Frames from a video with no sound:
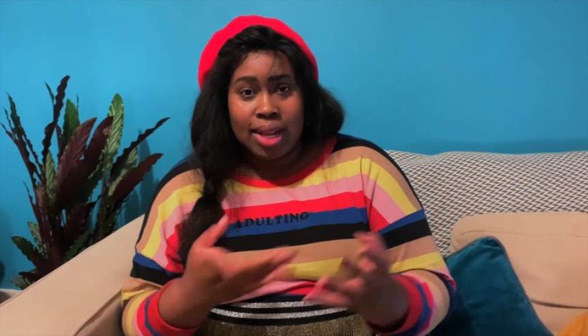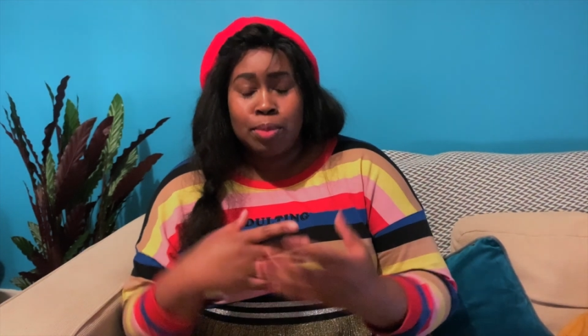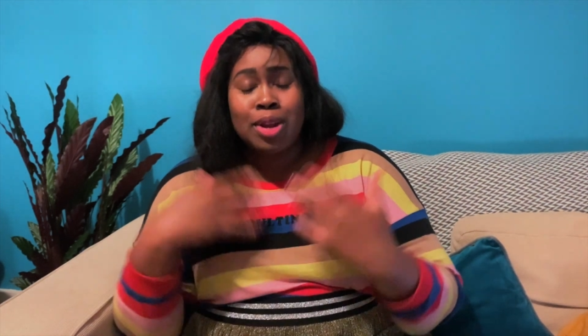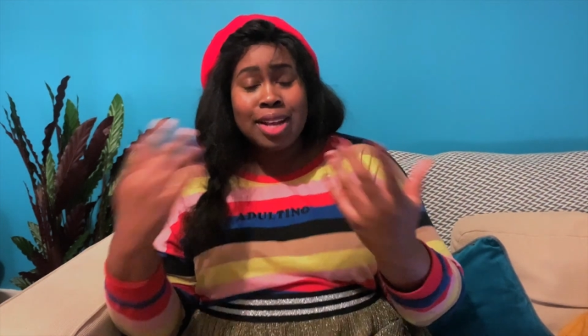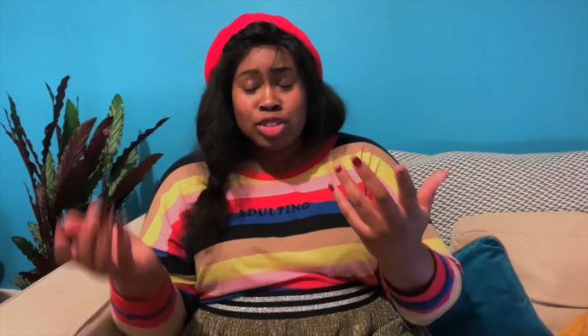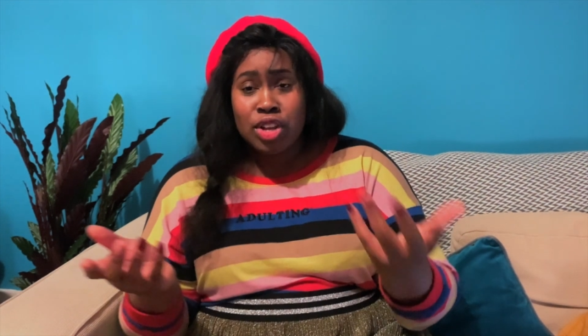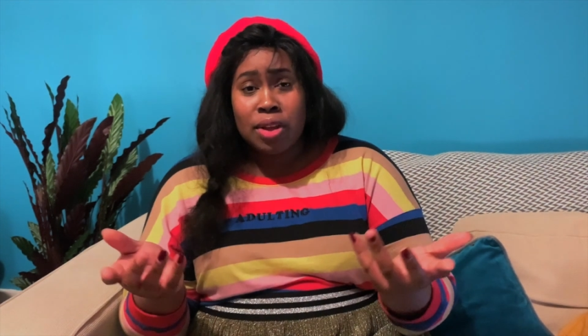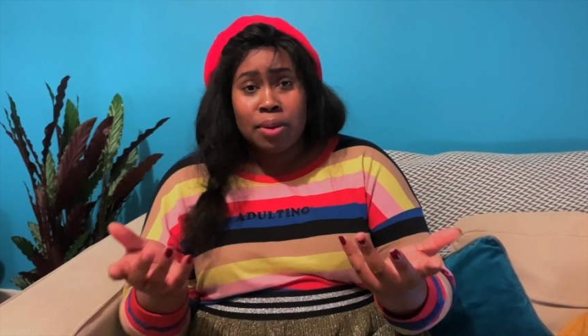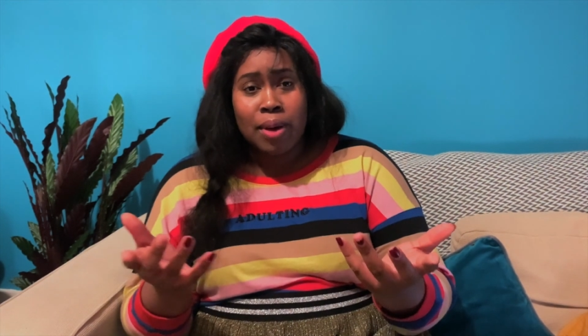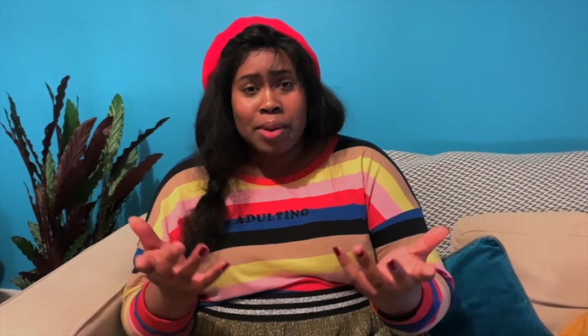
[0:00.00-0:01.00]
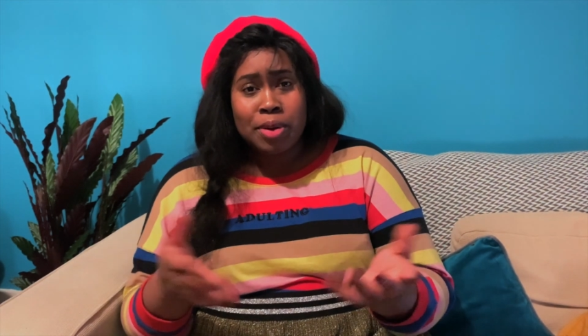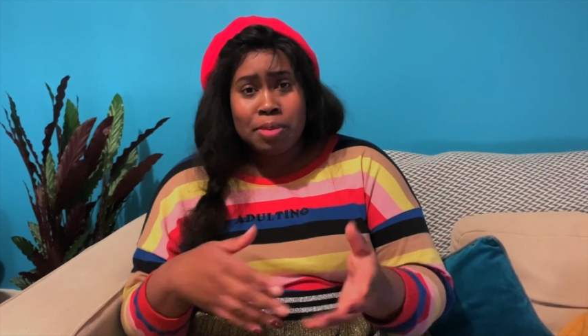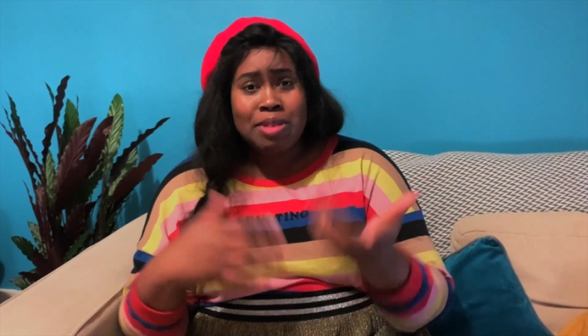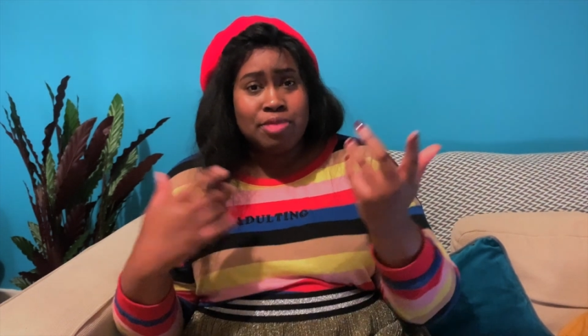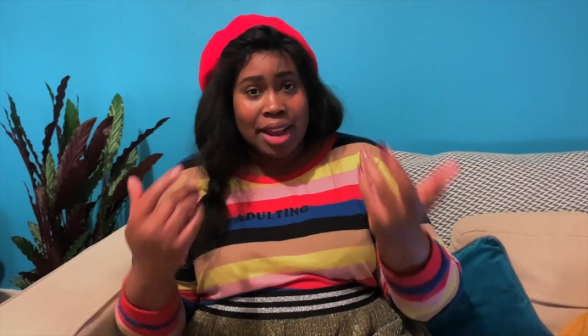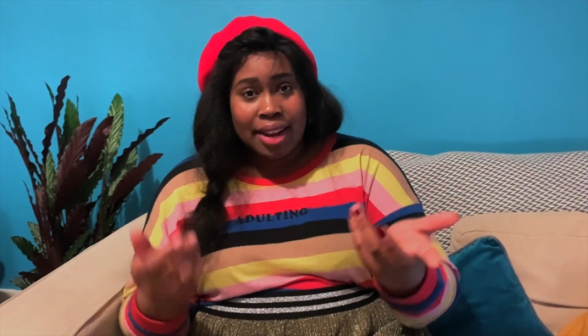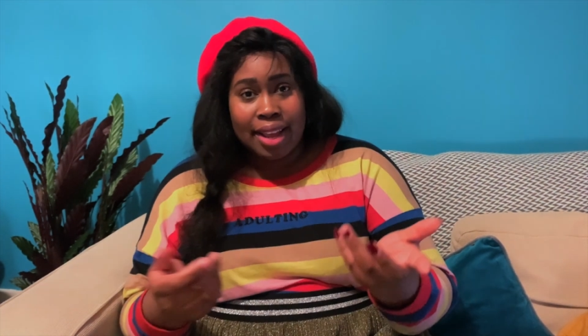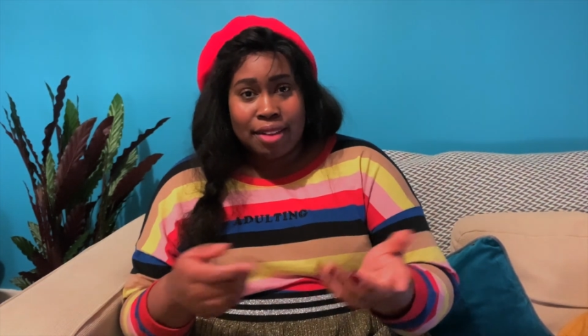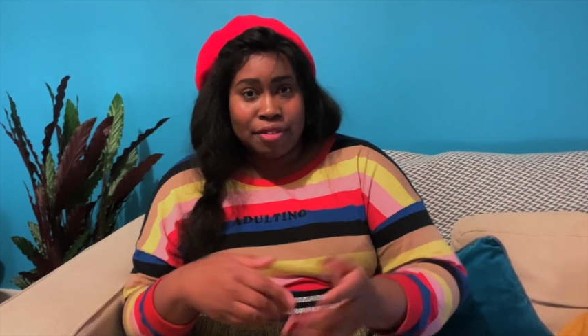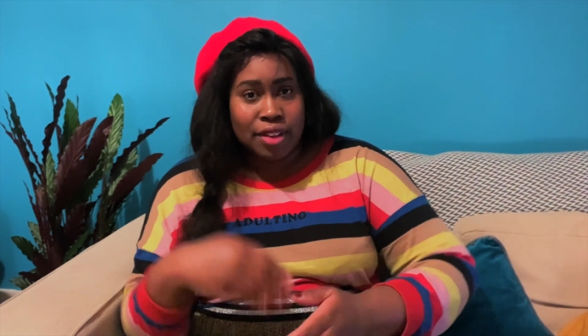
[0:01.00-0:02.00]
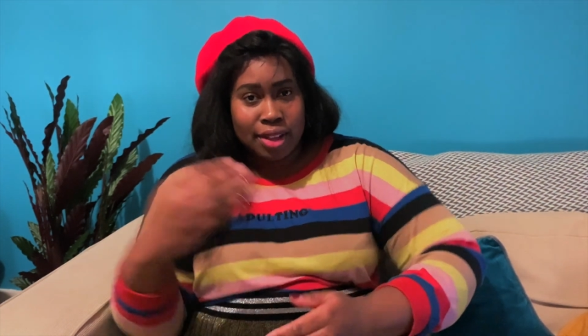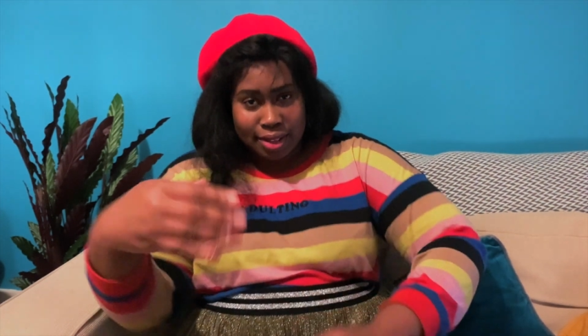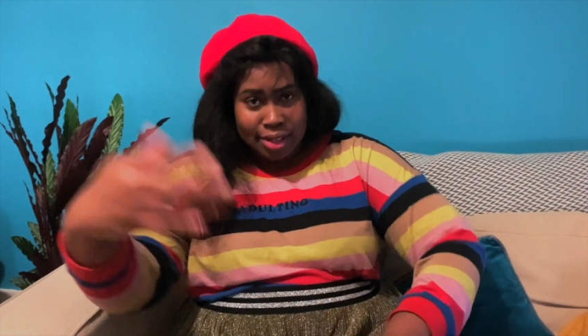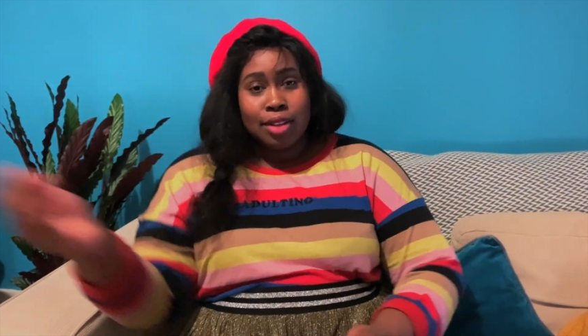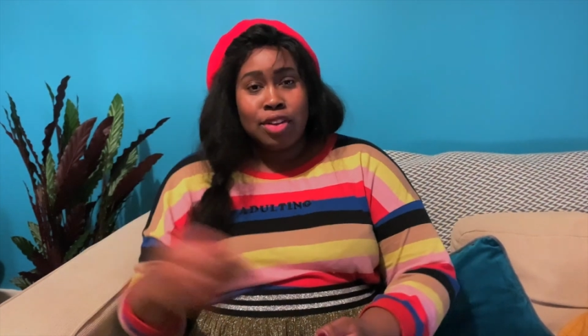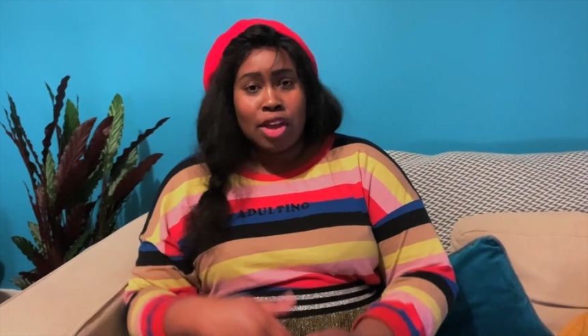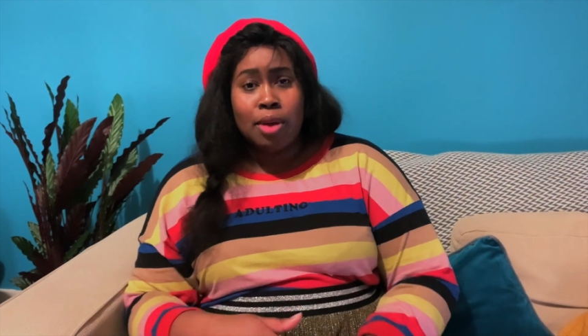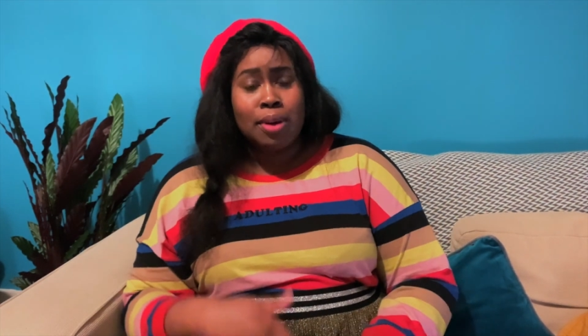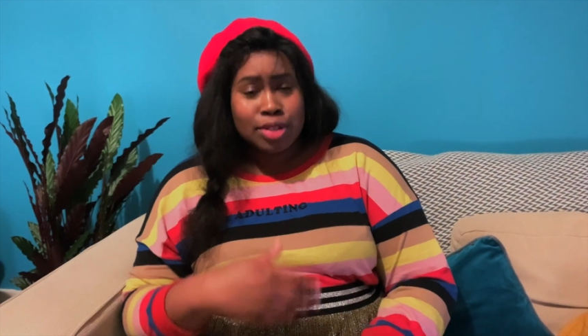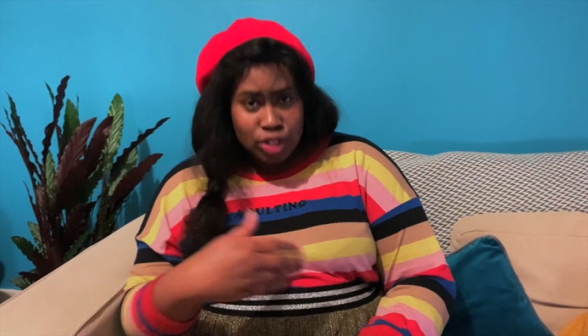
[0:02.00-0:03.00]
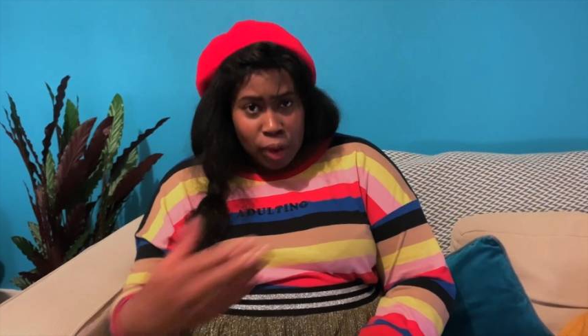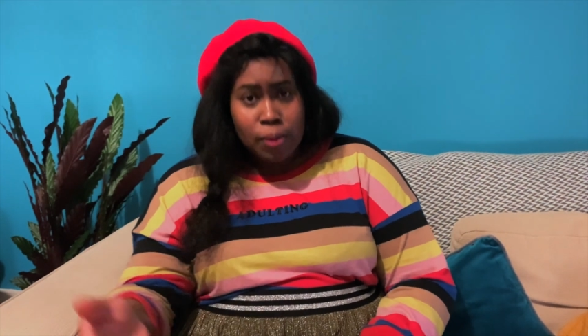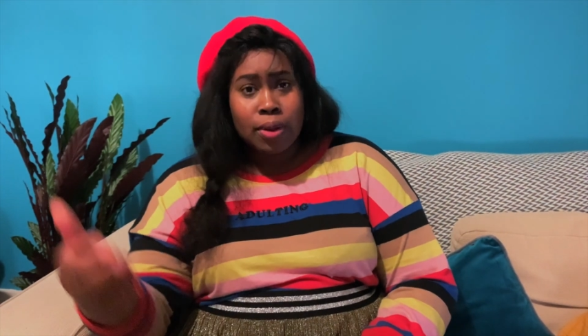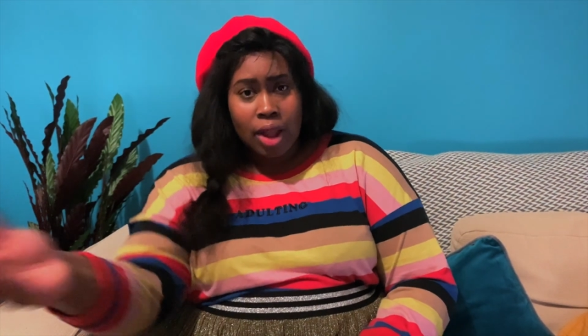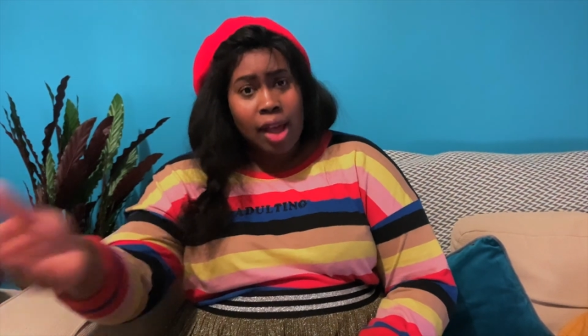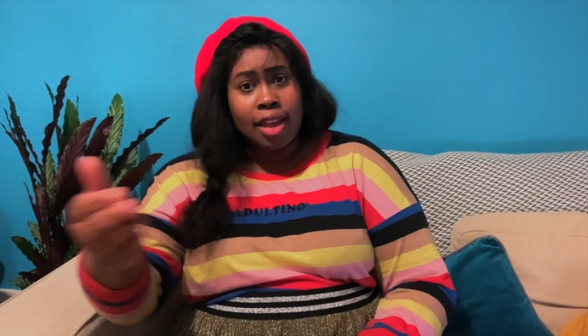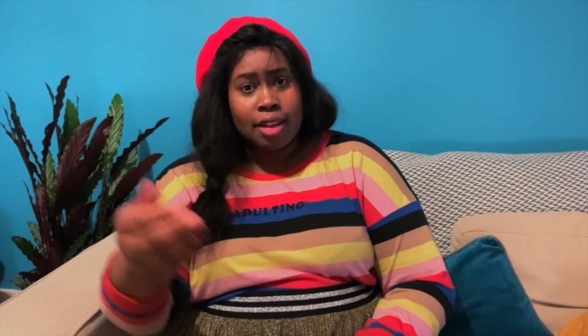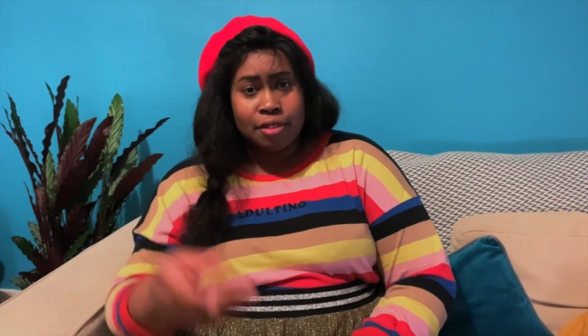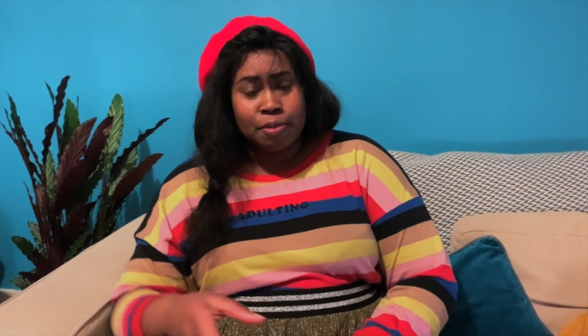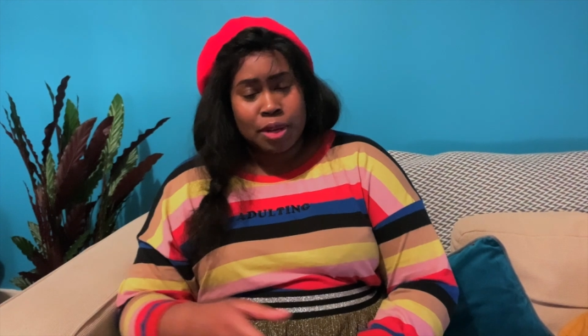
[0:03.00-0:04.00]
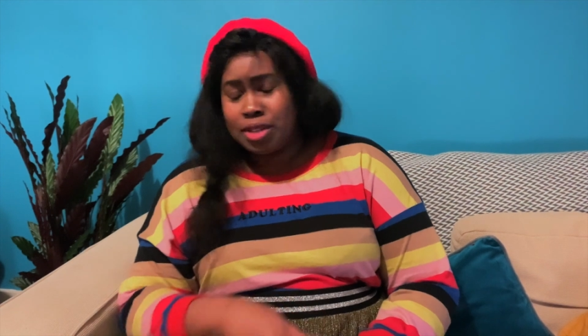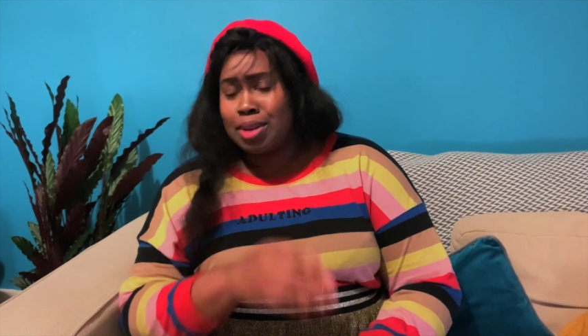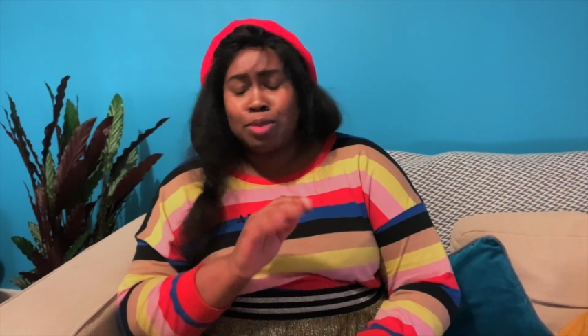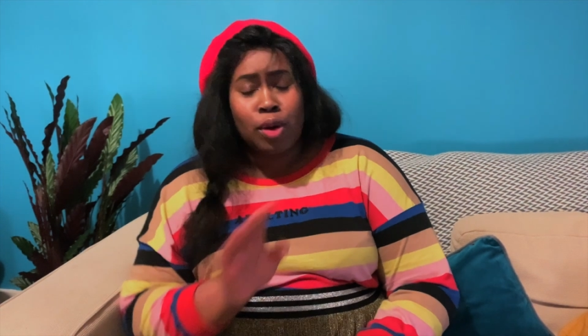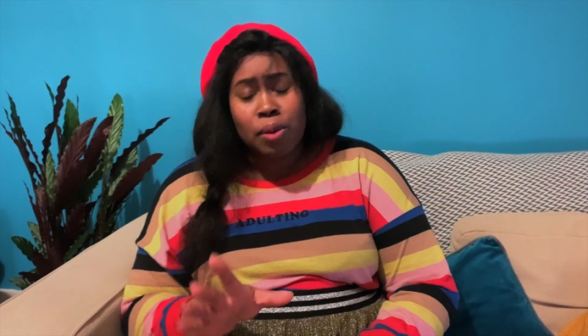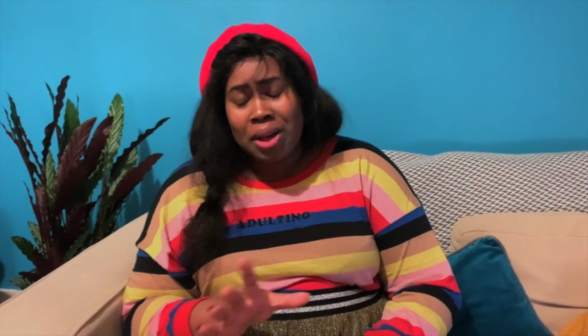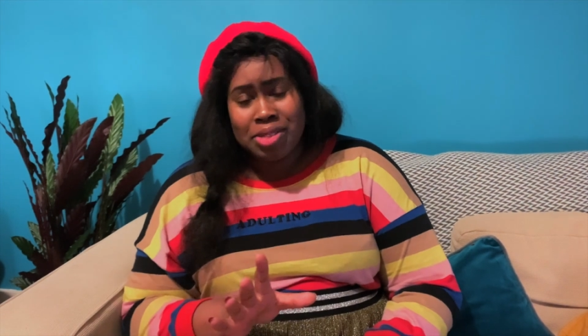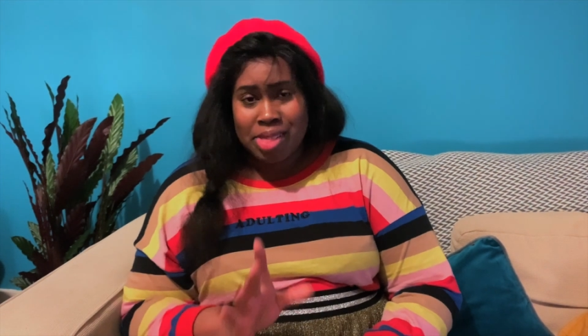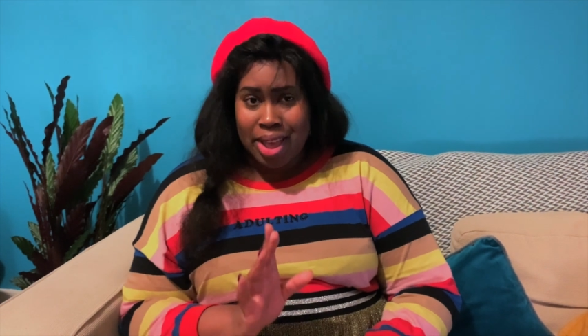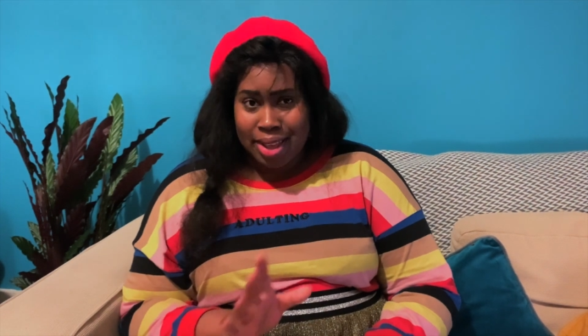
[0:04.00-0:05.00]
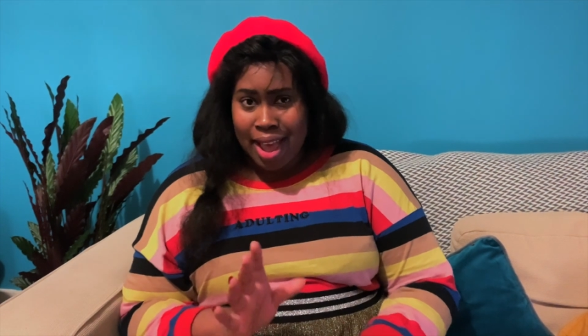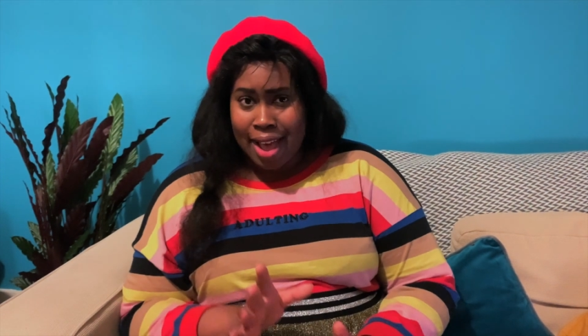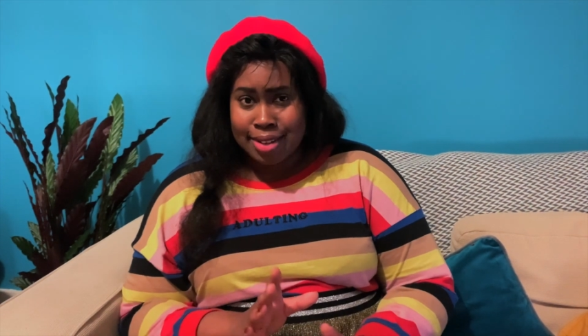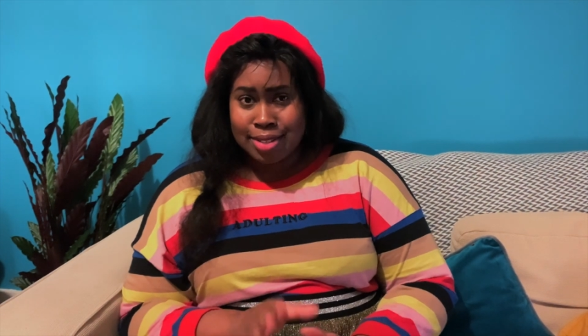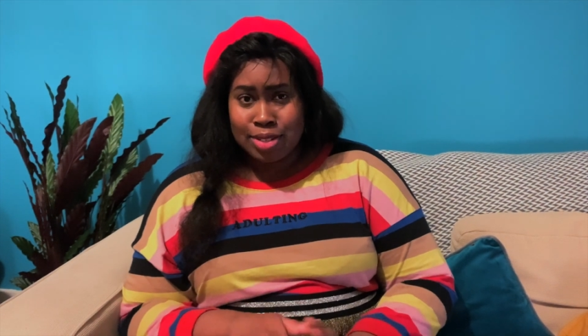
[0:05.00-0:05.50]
And when I do, I want to be ready for, you know, adult life because I'm not quite there yet.